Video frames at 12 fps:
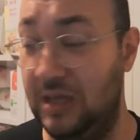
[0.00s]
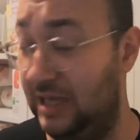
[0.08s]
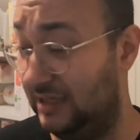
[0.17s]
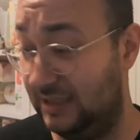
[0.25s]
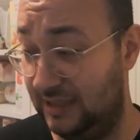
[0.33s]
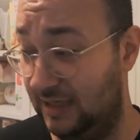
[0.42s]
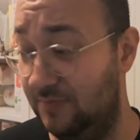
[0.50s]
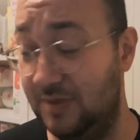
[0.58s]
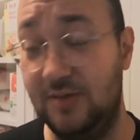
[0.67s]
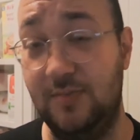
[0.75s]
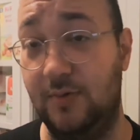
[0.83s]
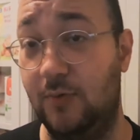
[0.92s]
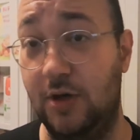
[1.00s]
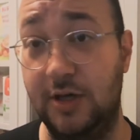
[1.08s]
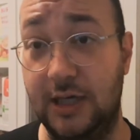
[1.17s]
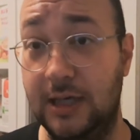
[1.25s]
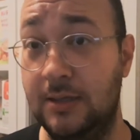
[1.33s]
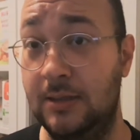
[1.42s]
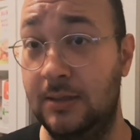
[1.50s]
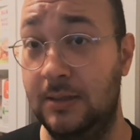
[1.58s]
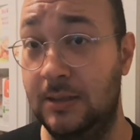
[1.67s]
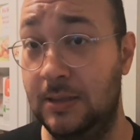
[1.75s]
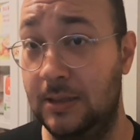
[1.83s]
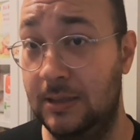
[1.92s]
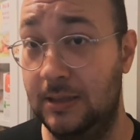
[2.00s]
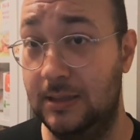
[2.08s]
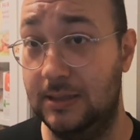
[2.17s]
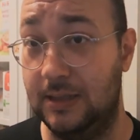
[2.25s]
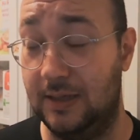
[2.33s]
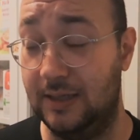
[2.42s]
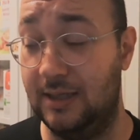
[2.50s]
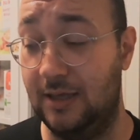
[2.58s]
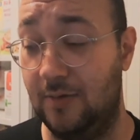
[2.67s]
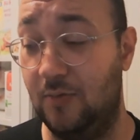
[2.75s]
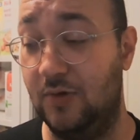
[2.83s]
it seems to be working. So I think it